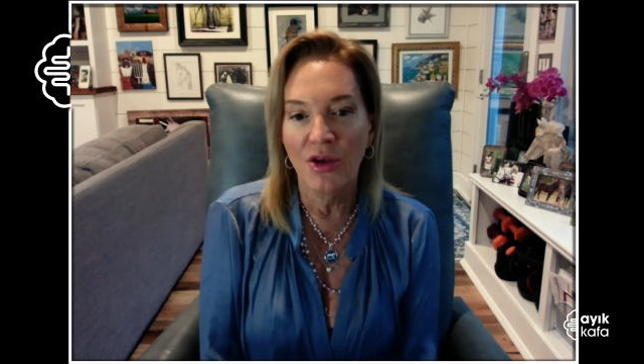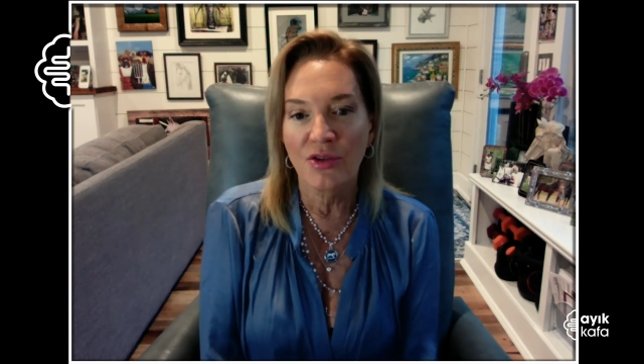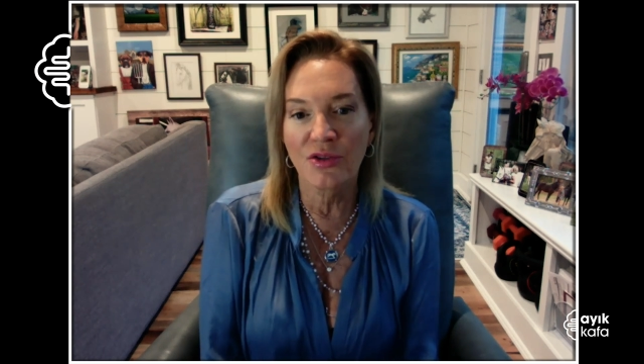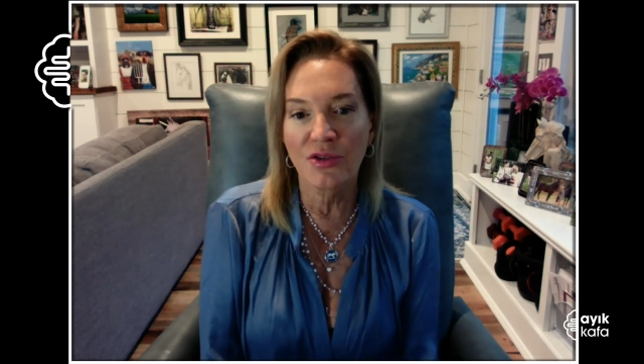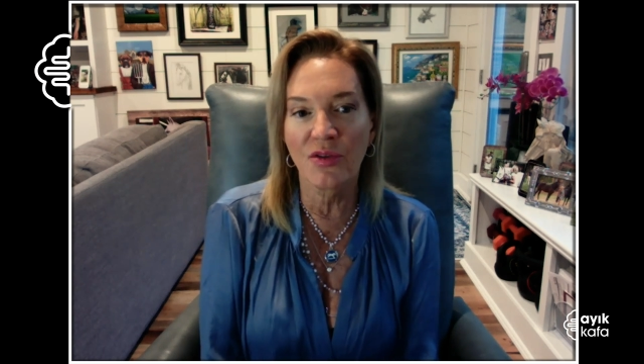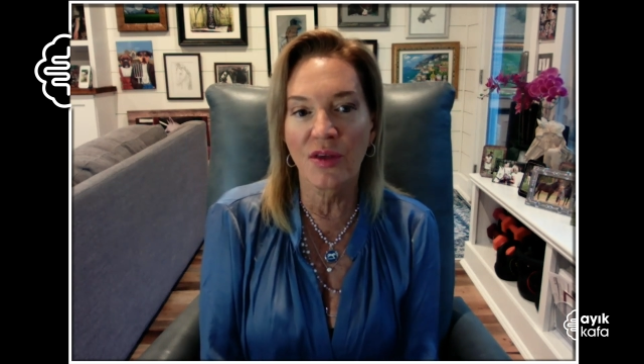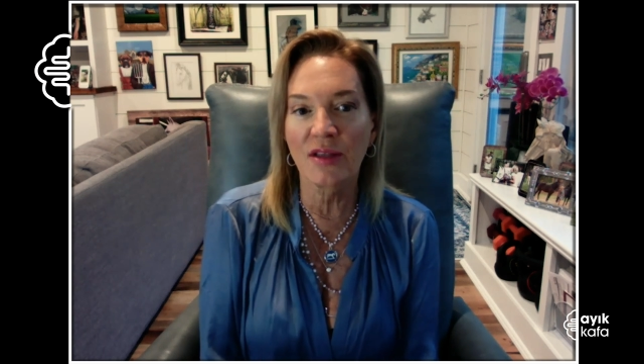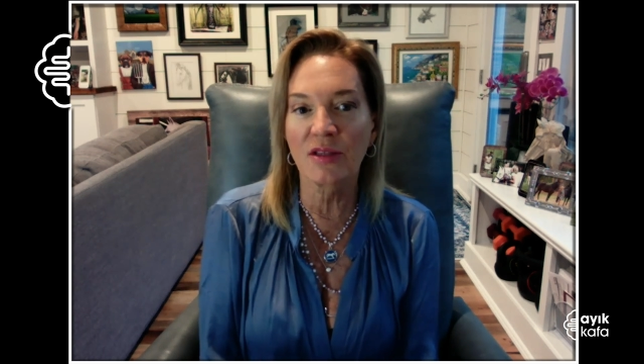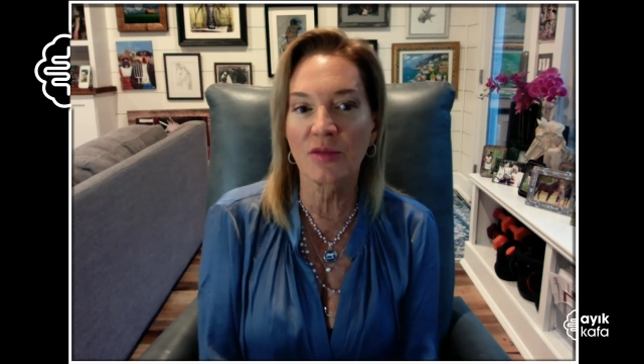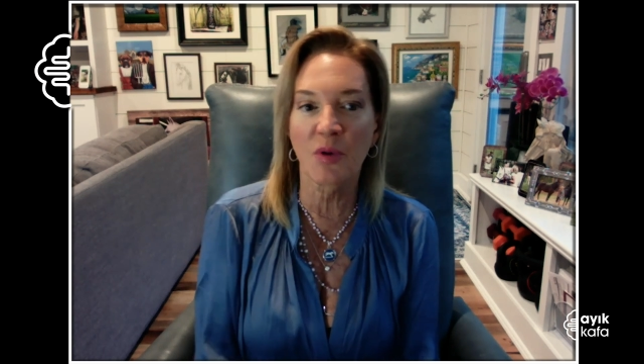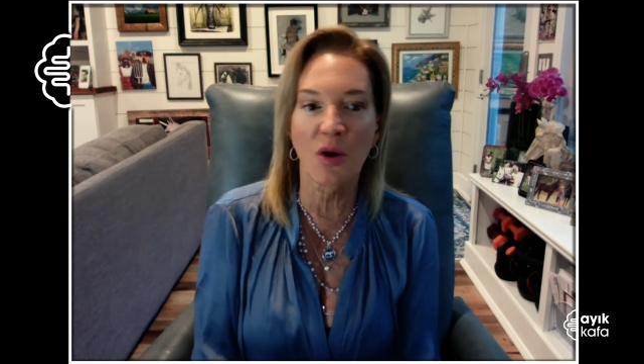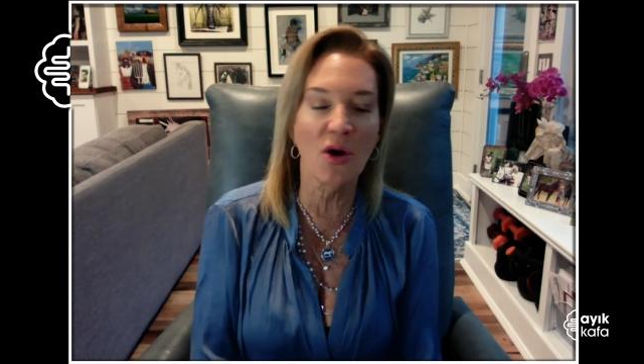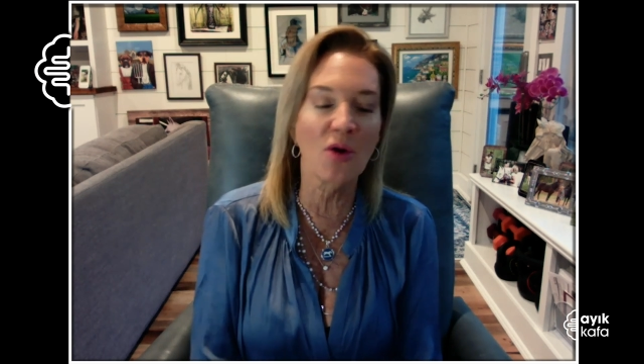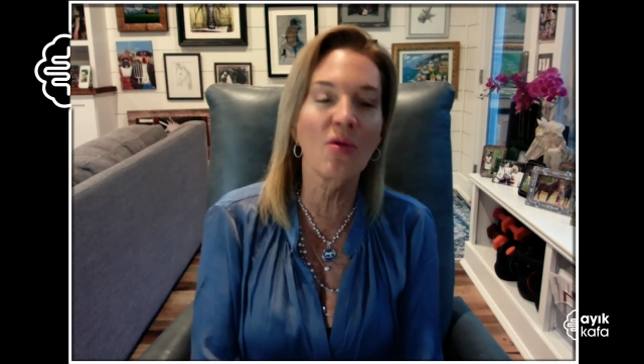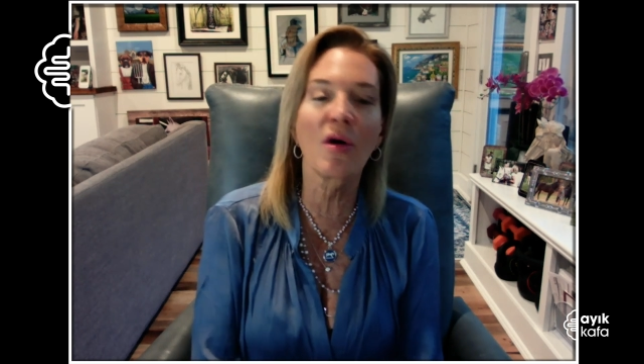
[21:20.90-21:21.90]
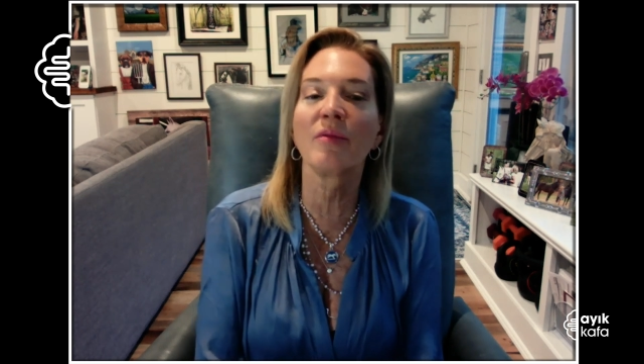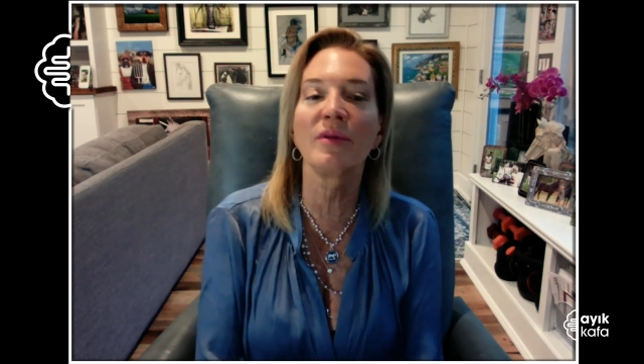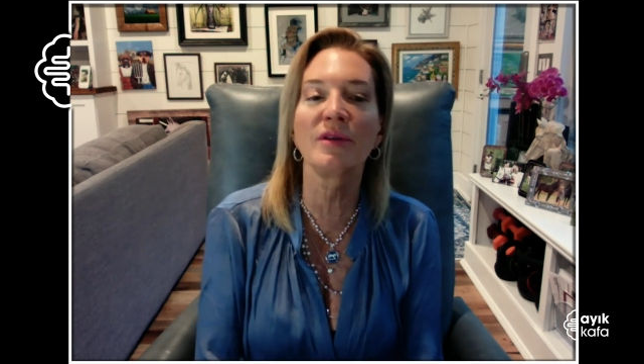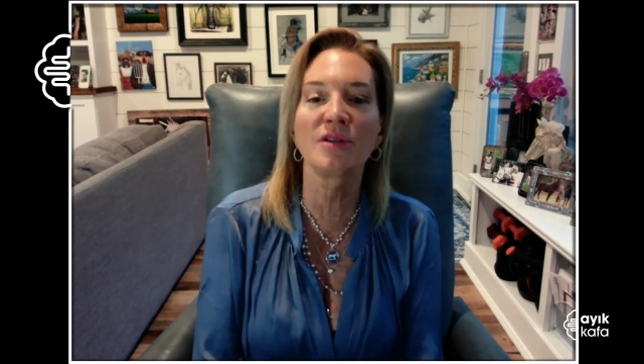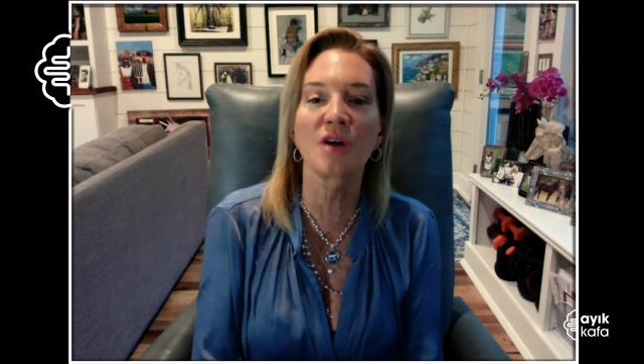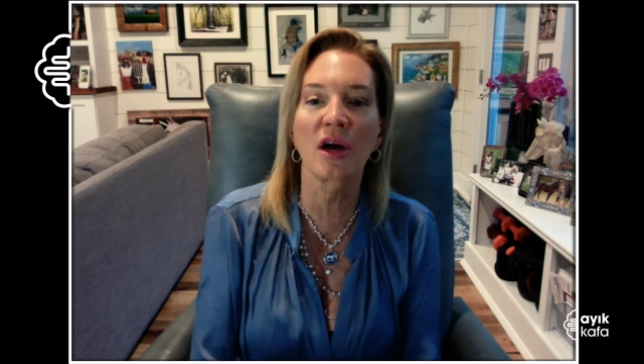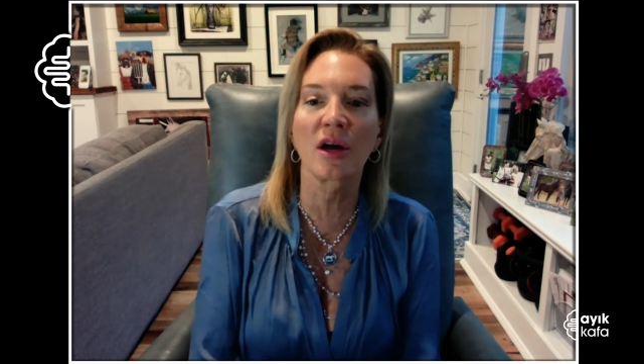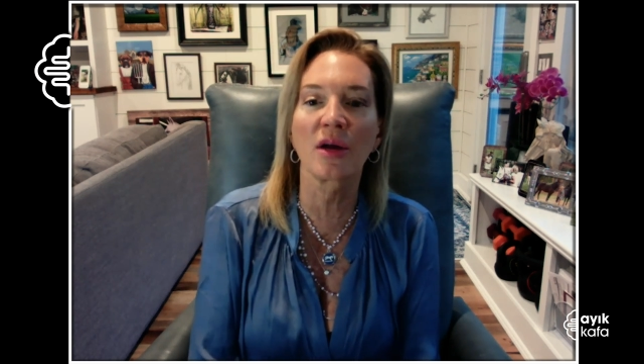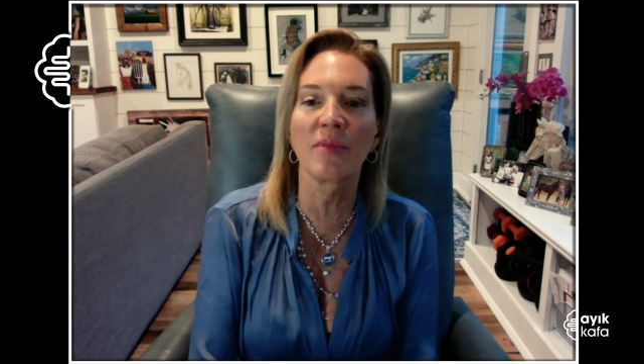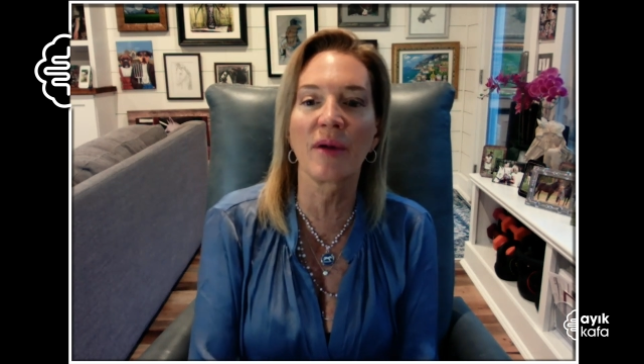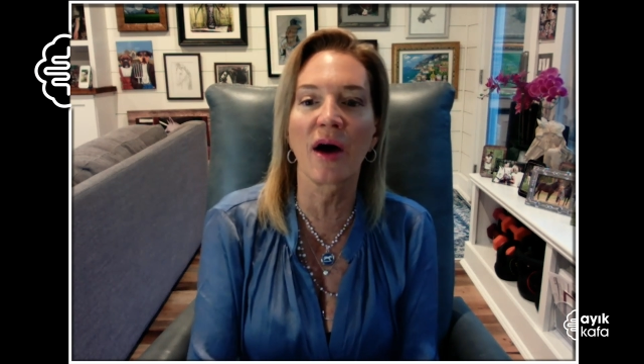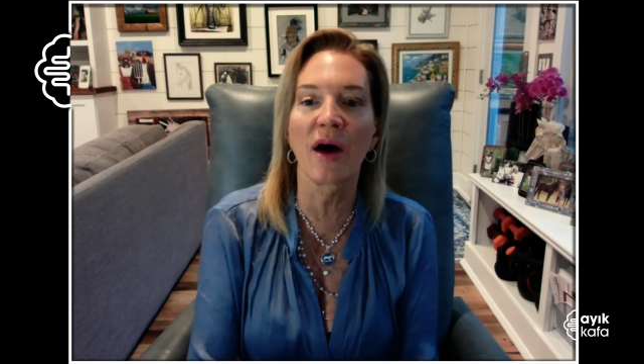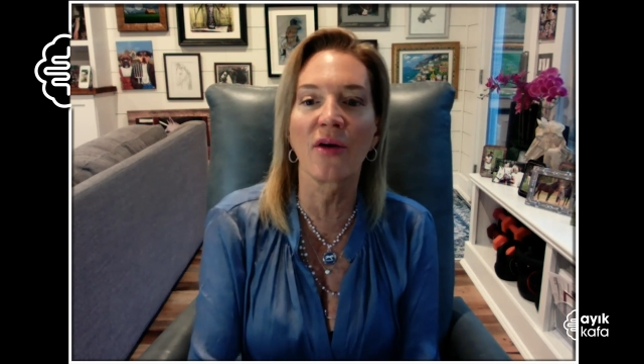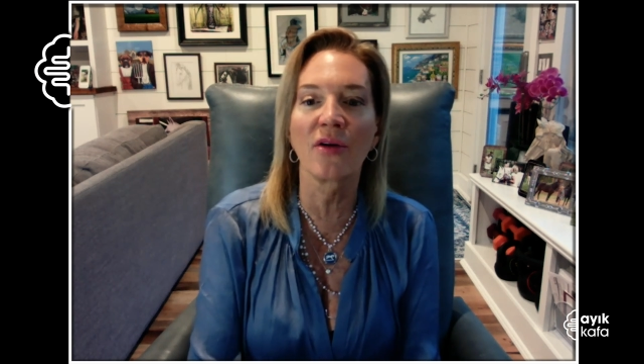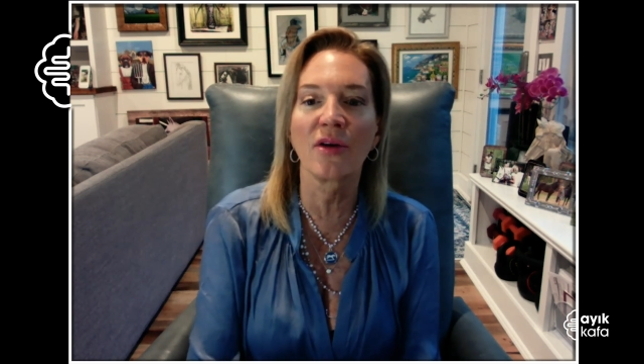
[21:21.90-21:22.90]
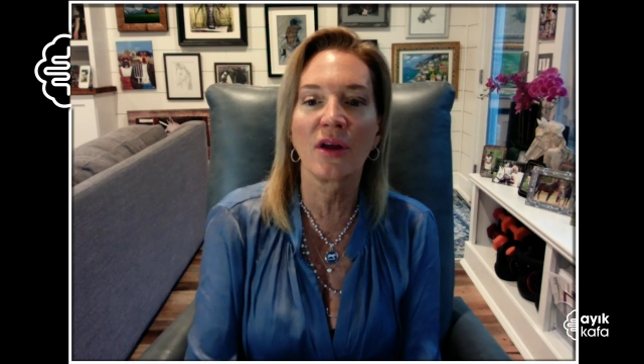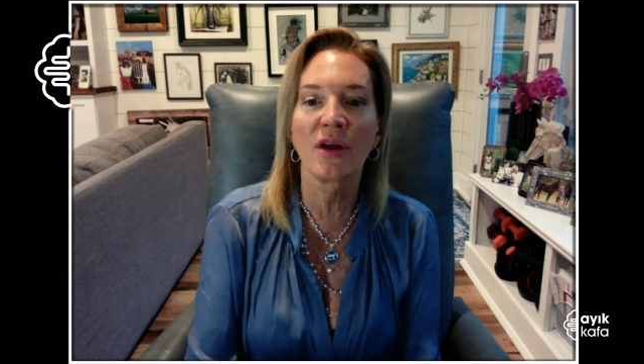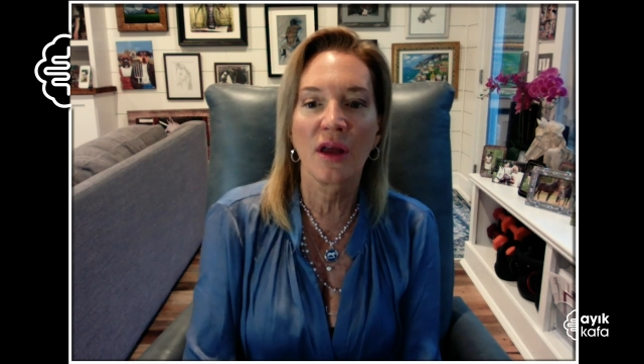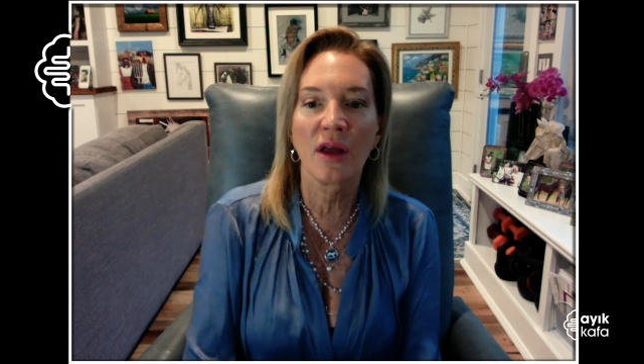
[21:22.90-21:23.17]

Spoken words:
So that's part of why we talk about